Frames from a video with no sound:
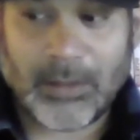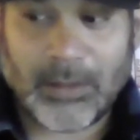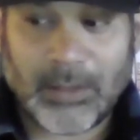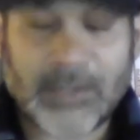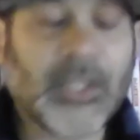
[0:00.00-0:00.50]

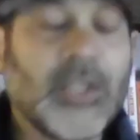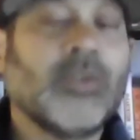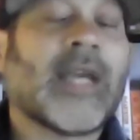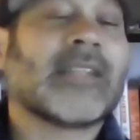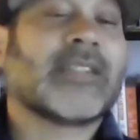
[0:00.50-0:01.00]
he's a
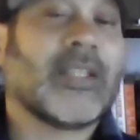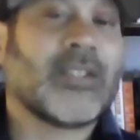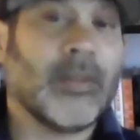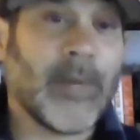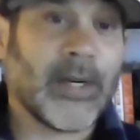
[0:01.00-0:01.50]
huge asset
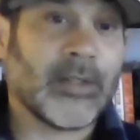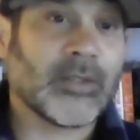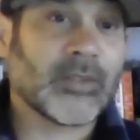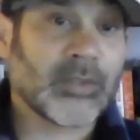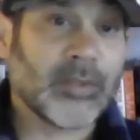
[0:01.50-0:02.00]
to the
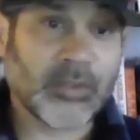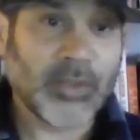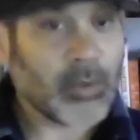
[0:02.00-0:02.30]
Mariners. There's no